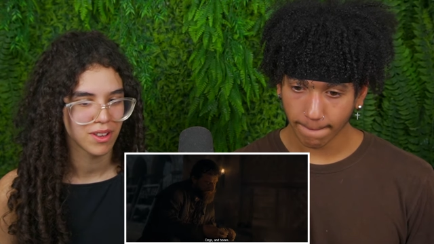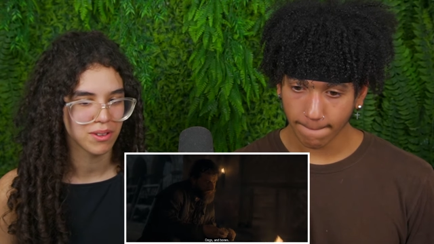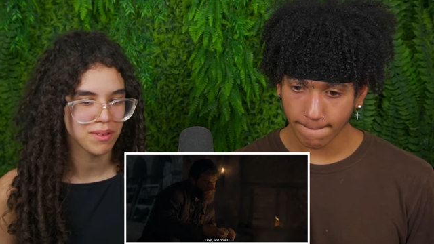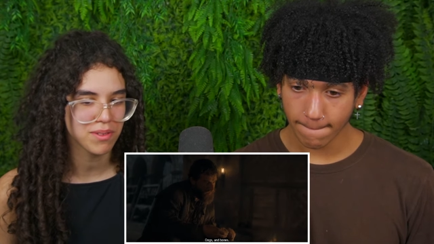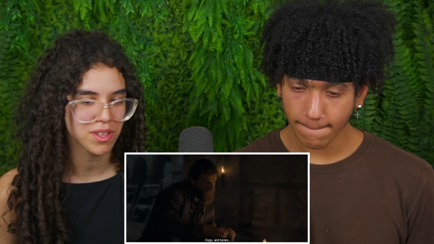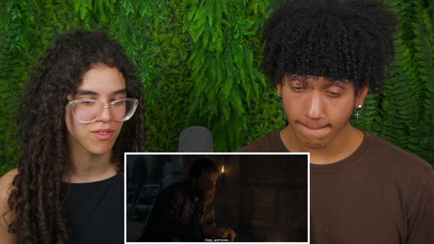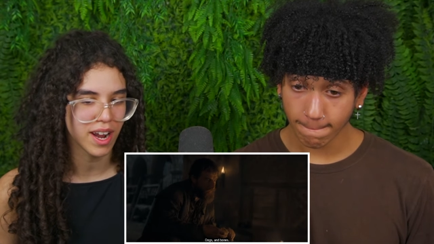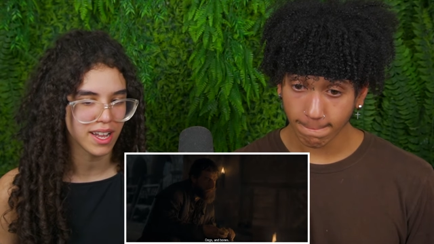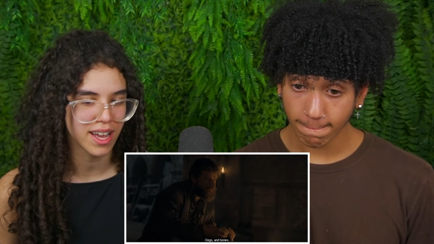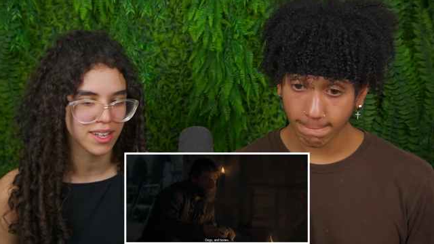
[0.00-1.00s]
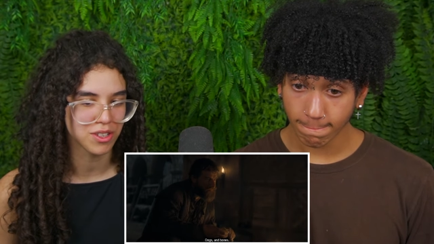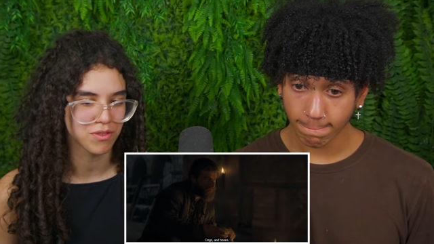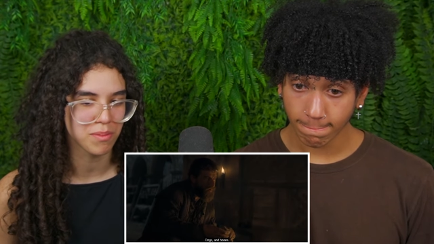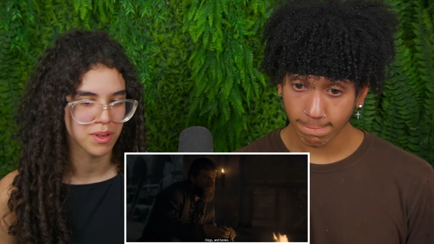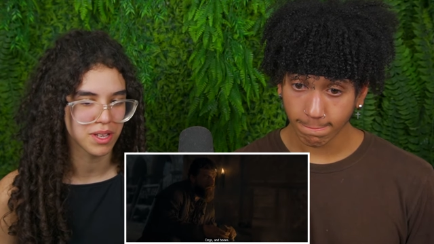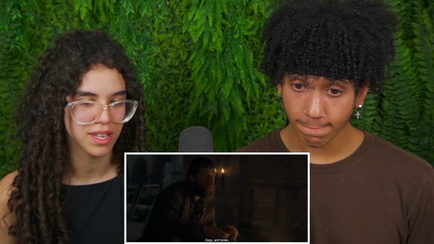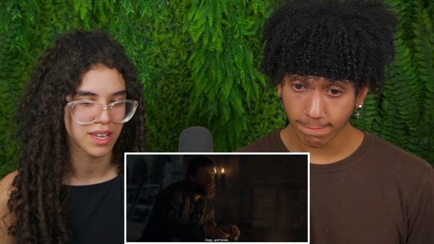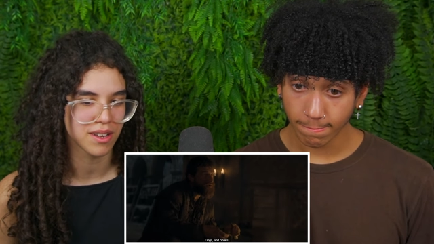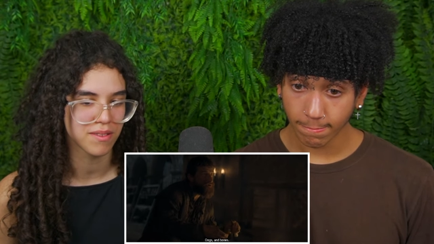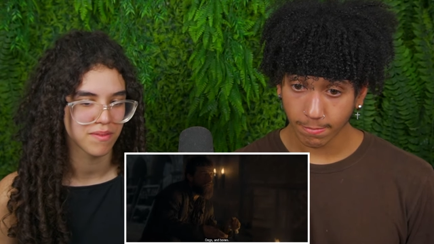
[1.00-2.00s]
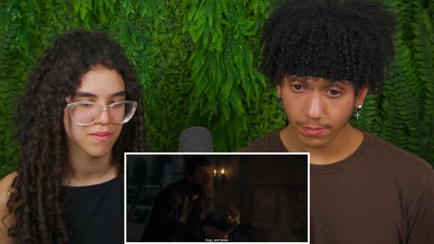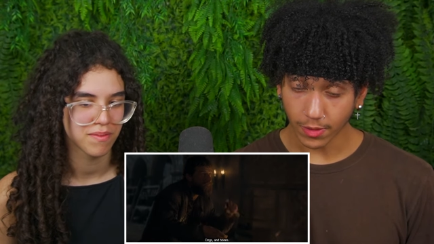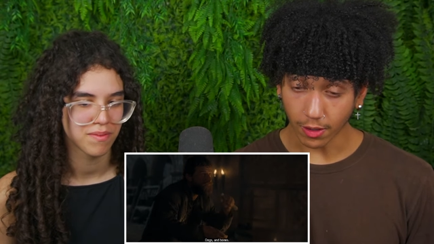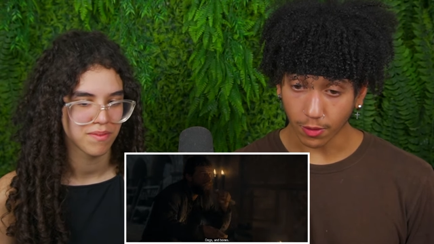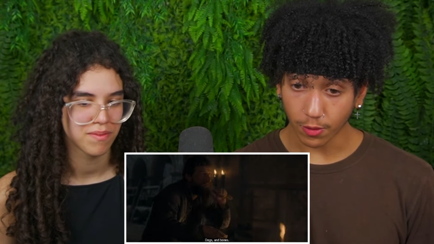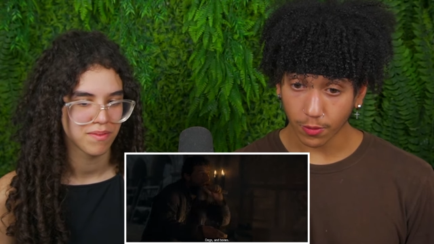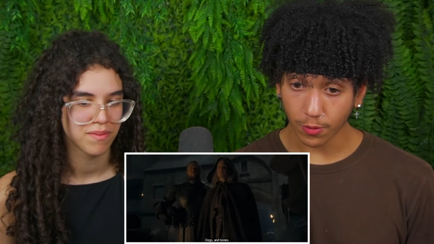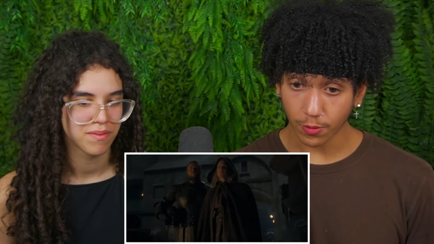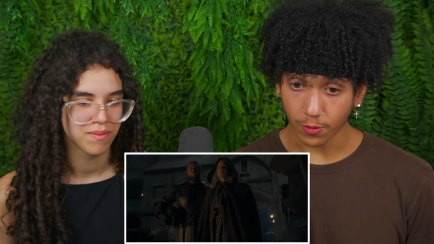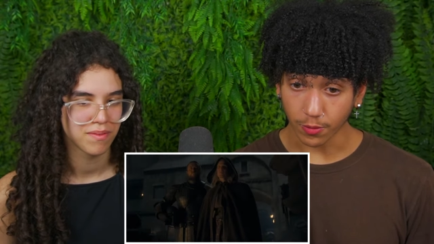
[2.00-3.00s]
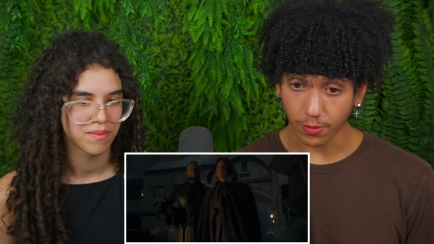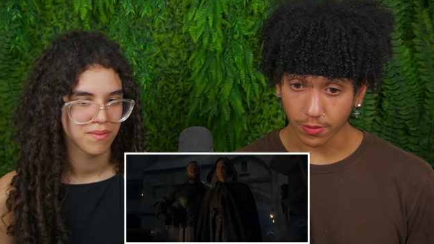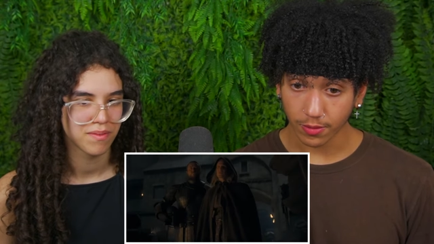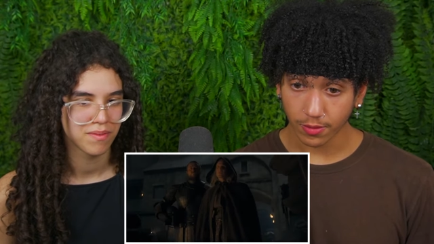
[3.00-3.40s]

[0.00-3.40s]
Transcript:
Speaker 1: Oh, he was the rat catcher from earlier.
Speaker 2: Oh.